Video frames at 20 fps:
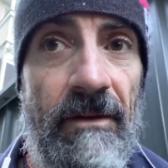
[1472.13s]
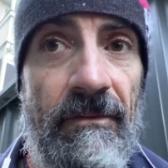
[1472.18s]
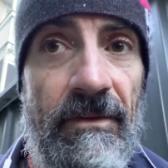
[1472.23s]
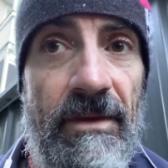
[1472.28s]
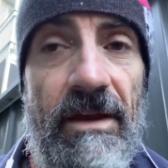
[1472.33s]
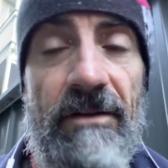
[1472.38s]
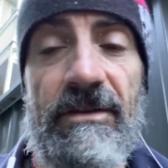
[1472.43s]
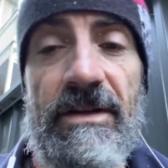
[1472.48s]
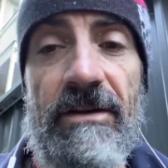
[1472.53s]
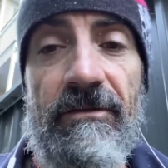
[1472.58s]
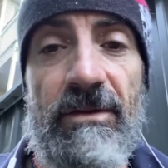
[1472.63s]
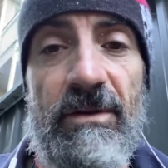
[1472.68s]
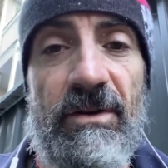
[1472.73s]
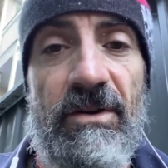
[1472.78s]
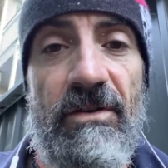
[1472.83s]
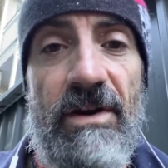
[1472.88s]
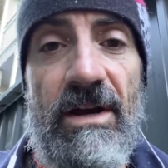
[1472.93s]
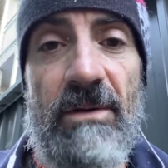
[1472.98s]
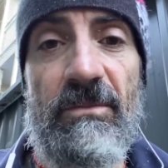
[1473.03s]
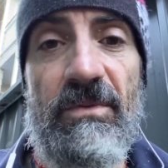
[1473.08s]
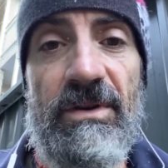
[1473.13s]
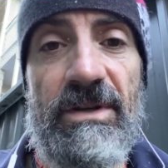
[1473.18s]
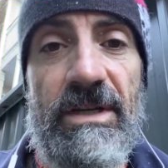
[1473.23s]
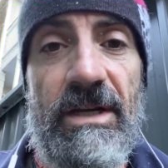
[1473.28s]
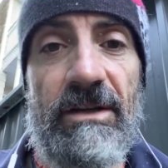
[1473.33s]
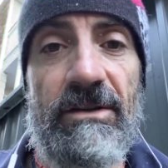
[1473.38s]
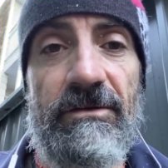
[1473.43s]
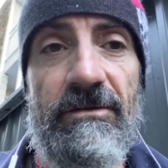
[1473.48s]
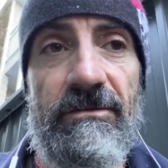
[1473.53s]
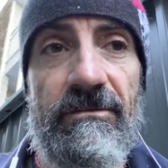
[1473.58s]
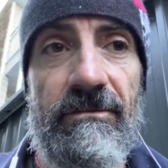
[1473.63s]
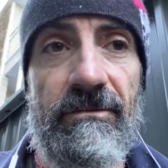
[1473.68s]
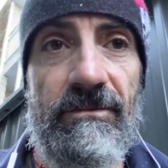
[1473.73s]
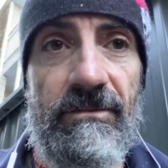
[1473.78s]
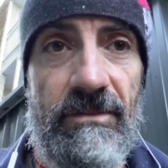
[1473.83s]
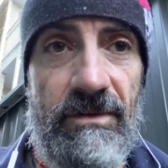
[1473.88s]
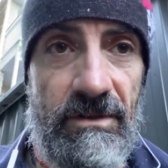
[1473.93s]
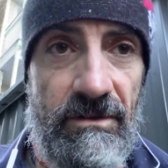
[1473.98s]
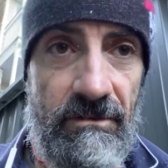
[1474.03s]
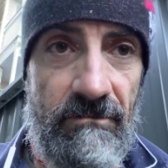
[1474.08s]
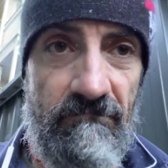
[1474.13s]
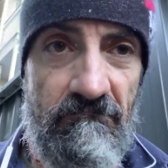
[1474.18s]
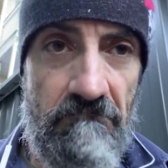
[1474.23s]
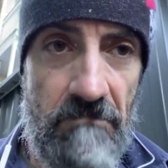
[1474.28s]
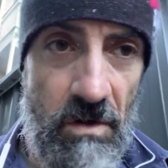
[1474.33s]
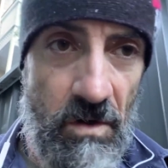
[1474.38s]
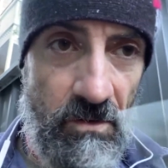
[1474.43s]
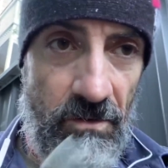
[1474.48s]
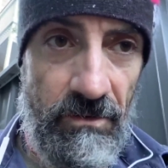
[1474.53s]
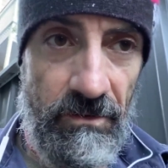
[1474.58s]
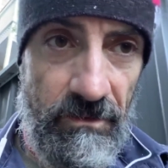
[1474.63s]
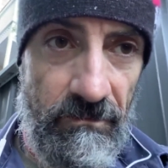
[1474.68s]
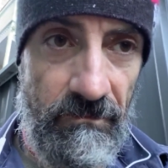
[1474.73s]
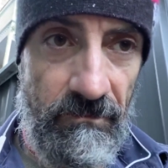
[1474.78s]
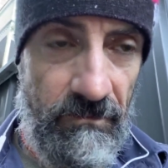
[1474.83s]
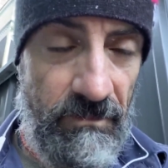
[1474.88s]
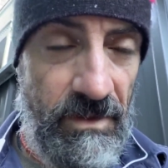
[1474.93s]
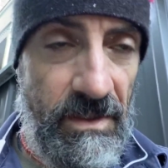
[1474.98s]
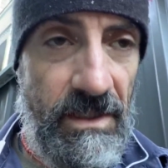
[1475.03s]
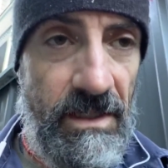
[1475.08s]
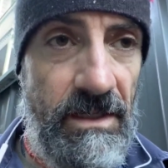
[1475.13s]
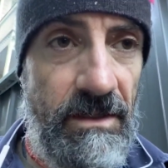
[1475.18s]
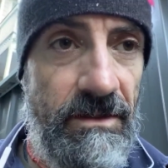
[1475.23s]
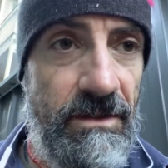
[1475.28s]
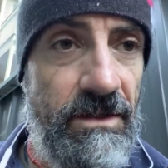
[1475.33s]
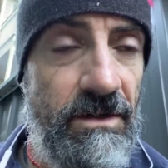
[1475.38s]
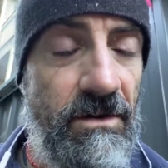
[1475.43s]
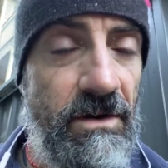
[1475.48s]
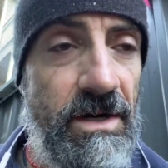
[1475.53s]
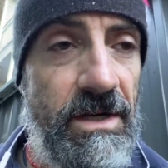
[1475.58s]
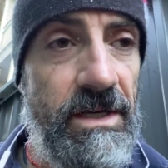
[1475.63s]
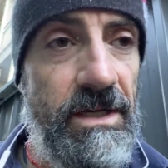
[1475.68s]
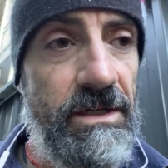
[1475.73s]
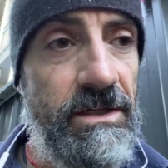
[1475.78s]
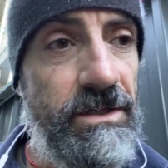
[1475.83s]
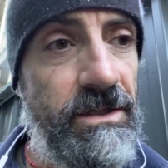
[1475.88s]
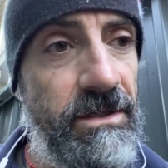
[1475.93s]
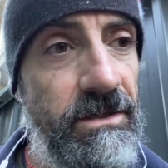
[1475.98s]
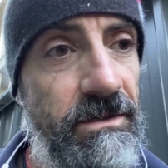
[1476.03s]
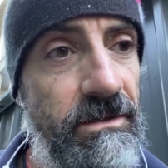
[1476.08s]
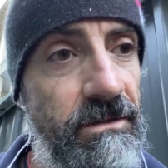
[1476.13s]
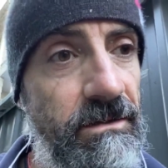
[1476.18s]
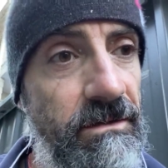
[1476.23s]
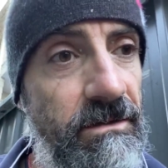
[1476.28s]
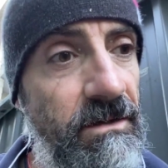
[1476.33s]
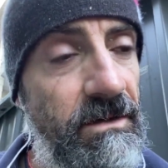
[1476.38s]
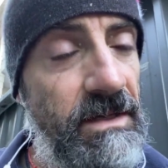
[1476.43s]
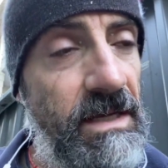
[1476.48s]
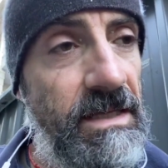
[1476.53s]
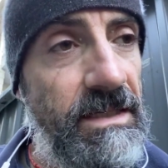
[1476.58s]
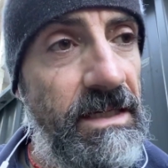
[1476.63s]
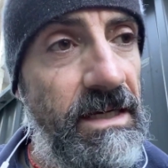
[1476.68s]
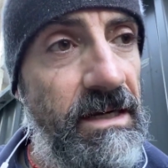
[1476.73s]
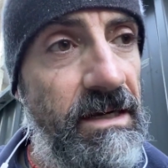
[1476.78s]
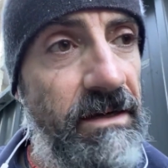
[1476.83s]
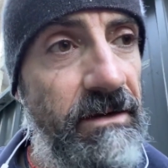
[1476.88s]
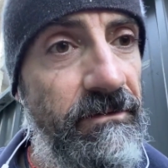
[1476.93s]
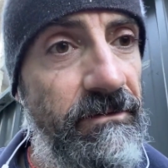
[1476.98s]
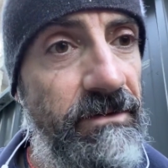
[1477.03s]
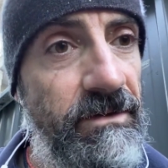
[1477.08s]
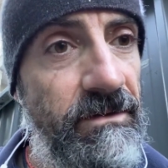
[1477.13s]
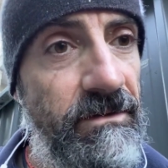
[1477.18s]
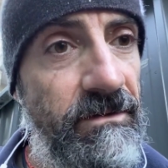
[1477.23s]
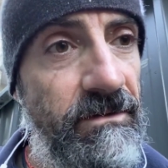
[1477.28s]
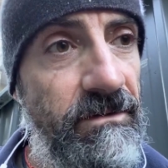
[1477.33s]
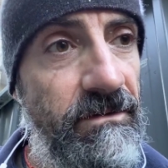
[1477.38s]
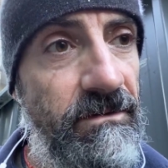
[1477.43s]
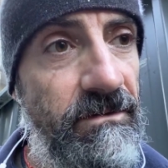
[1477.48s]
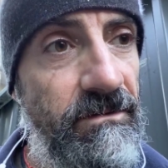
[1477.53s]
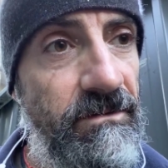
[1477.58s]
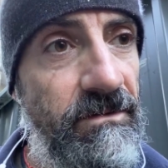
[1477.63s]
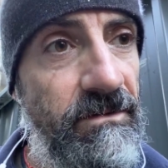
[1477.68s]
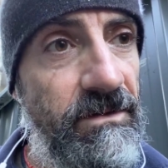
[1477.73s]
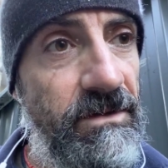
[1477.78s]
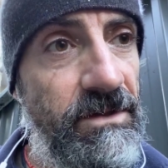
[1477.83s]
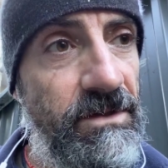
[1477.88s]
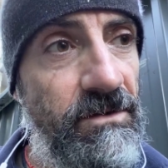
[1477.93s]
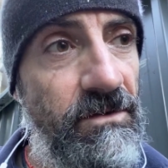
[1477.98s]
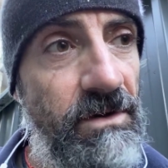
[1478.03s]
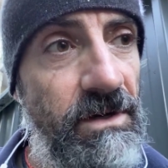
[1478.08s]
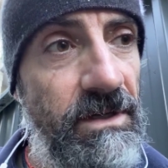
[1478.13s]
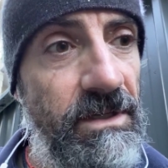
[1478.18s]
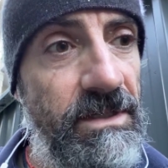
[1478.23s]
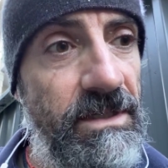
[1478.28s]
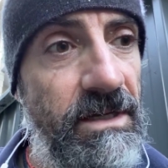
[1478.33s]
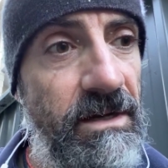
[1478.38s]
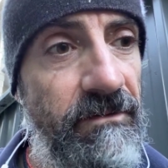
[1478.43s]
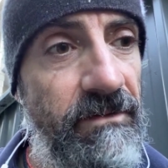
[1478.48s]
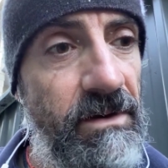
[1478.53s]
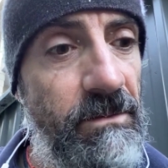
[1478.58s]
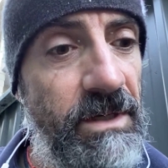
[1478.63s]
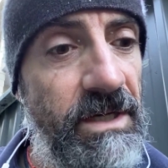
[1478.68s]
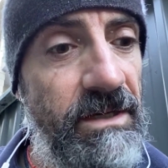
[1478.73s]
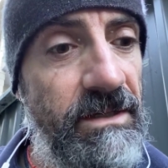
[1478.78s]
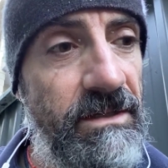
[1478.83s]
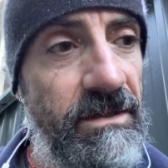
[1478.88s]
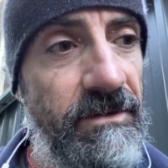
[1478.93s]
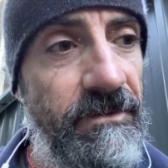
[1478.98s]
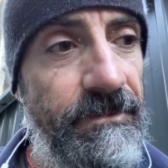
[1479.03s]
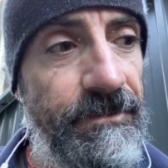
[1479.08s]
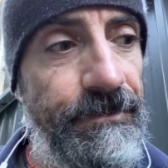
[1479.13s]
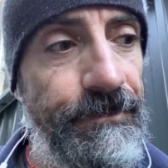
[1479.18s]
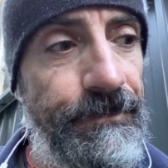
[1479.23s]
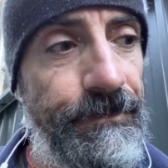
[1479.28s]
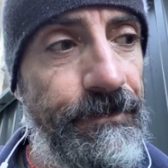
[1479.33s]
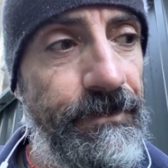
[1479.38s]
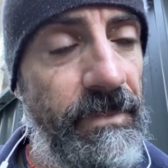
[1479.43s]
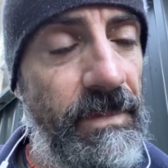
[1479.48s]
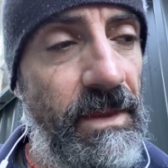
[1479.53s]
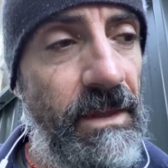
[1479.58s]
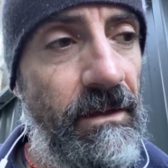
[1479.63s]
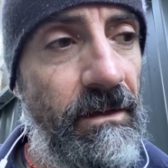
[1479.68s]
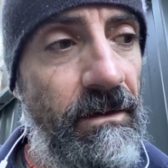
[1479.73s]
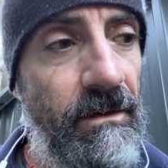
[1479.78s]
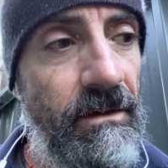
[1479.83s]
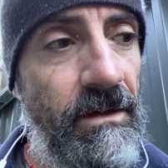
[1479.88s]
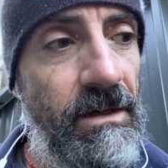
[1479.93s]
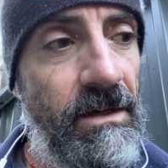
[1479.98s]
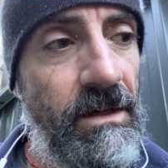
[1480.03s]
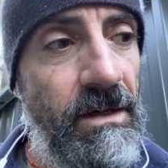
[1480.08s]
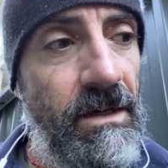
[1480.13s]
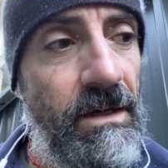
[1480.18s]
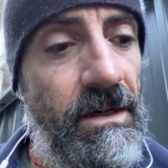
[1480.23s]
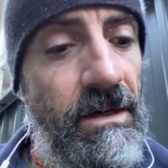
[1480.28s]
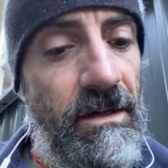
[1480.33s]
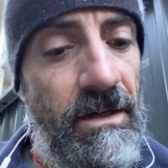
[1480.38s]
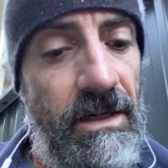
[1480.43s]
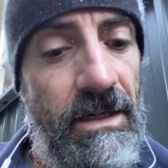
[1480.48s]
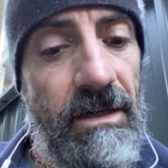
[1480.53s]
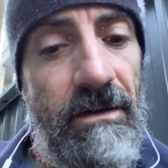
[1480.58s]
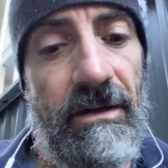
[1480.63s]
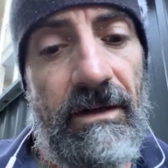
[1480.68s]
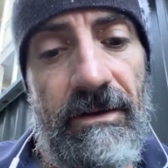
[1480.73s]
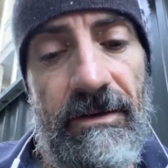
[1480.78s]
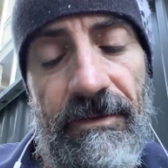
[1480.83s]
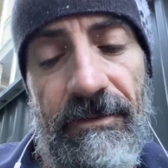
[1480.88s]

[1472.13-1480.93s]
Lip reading: have the ground protectorant on the inside edge, because that's going to have soil and stuff up against it. Anyway,